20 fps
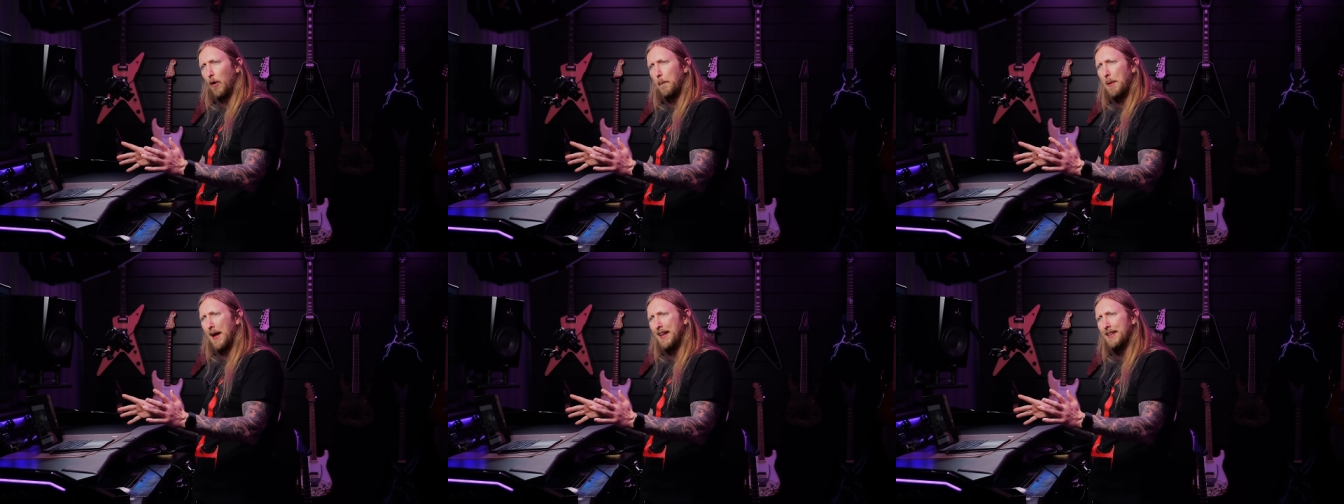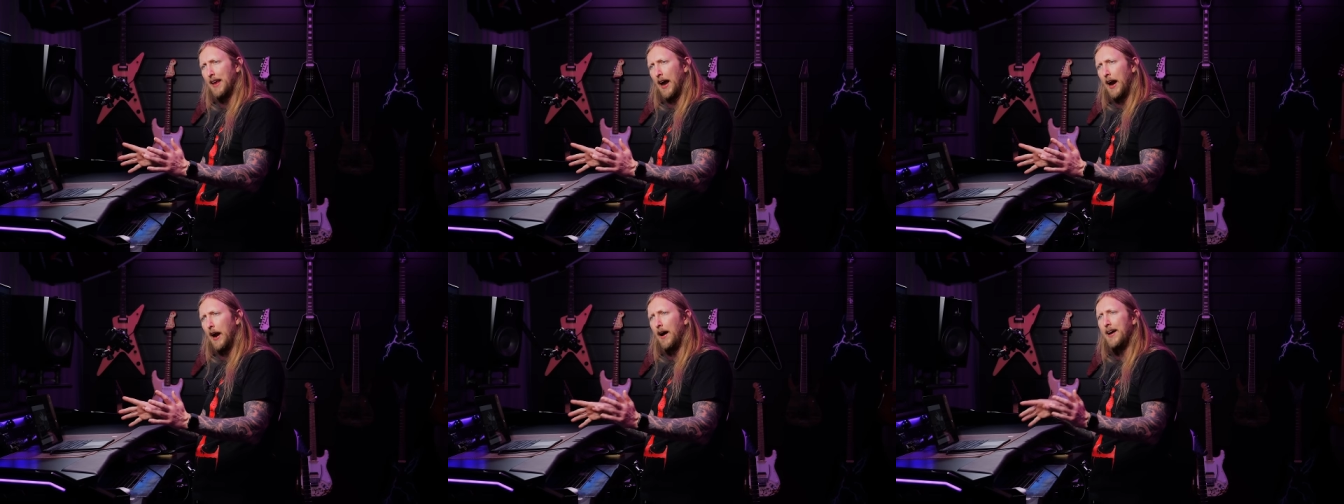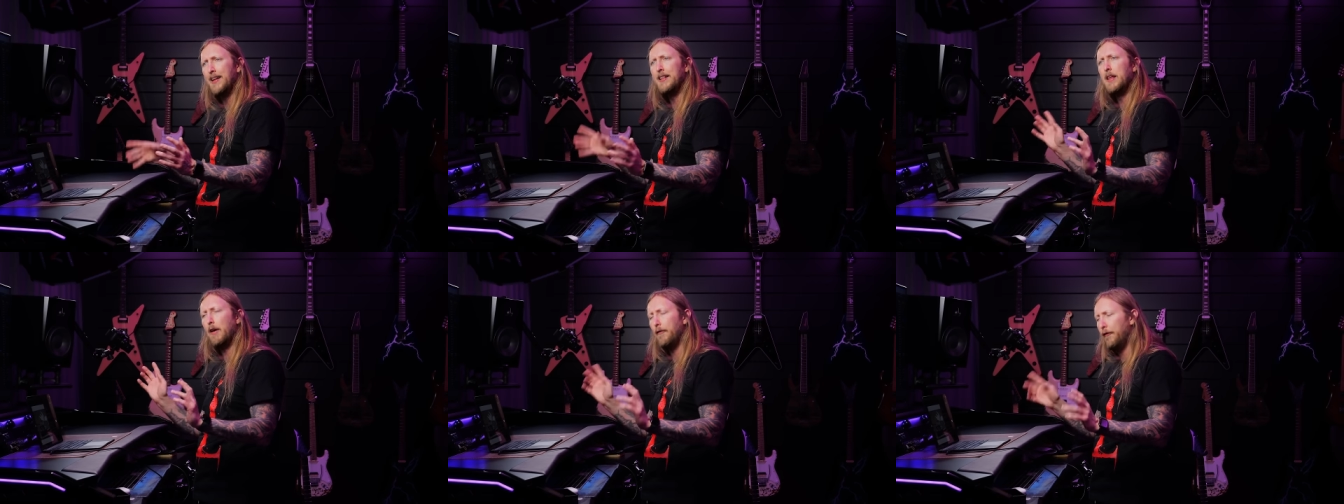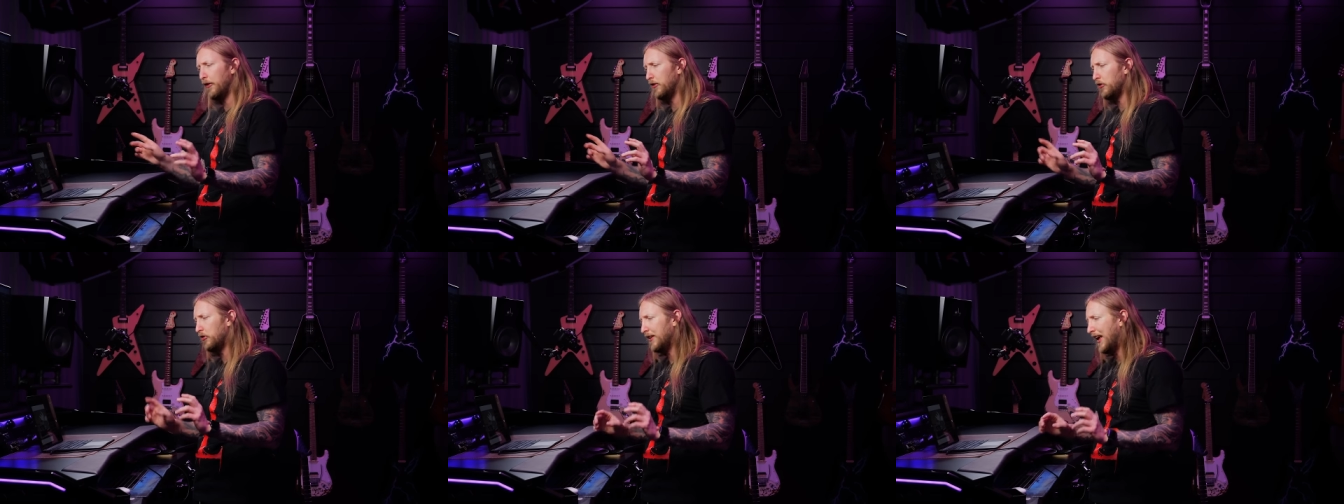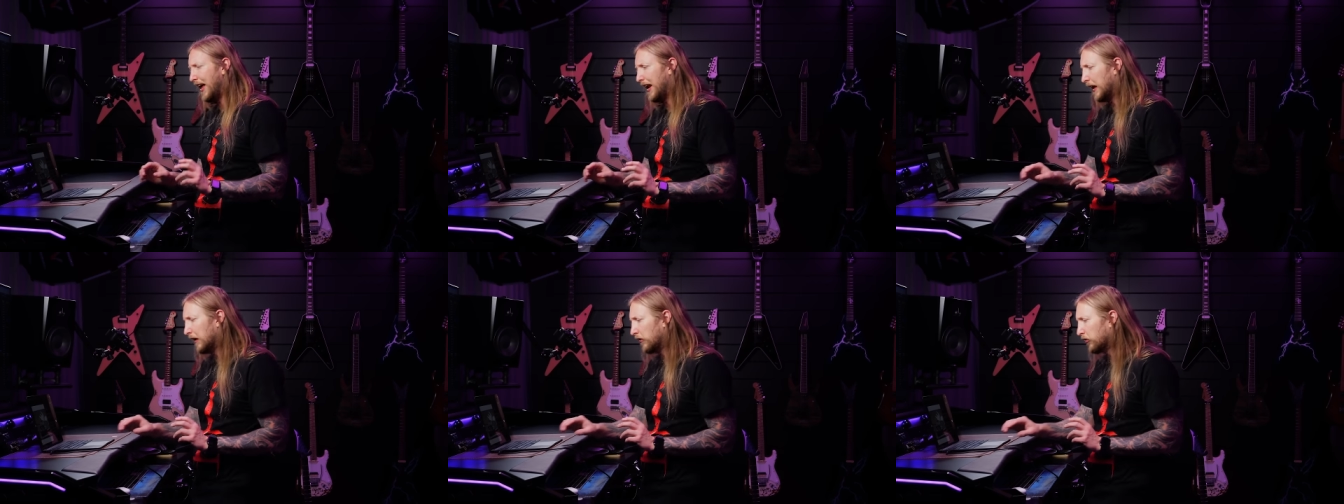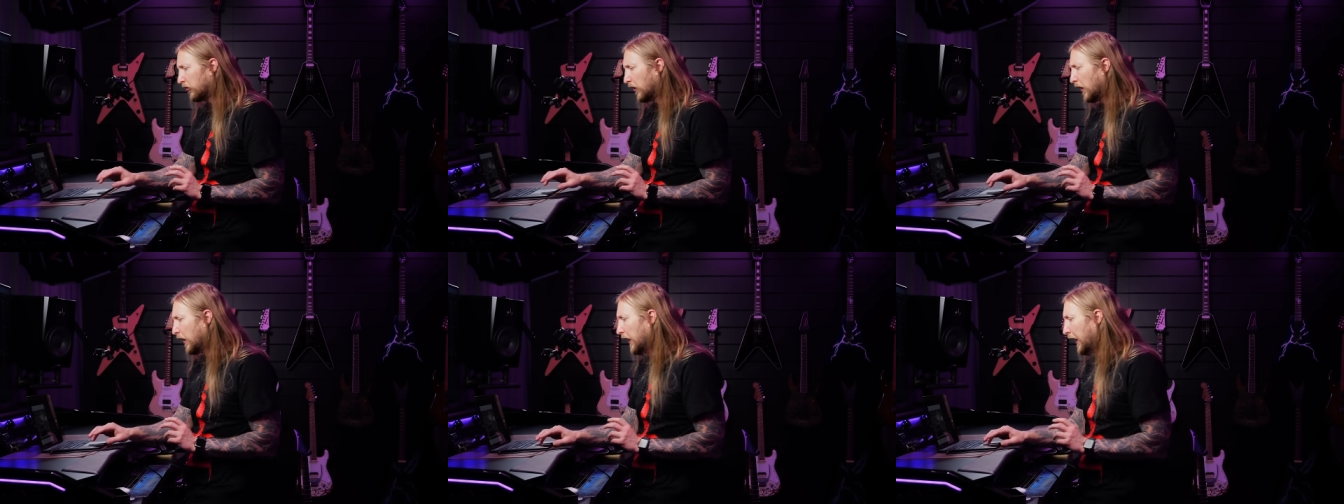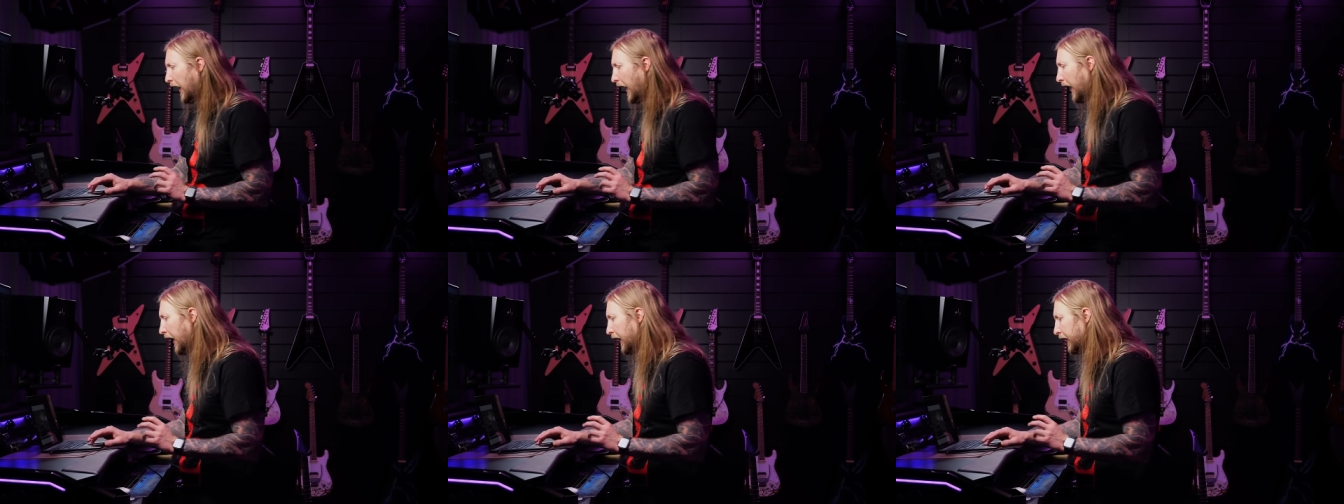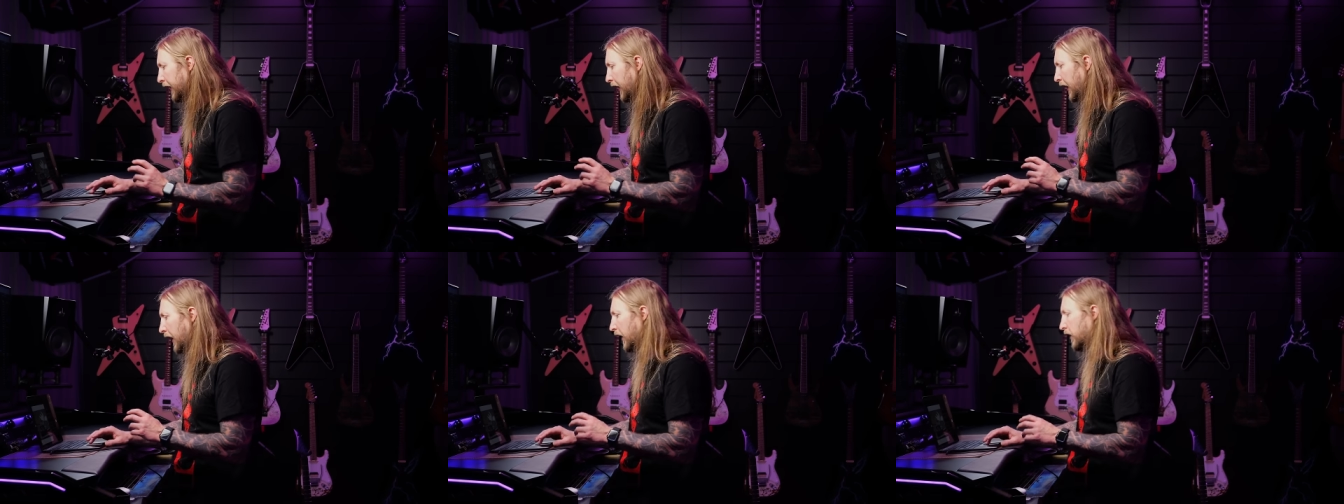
of Pantera in different settings. And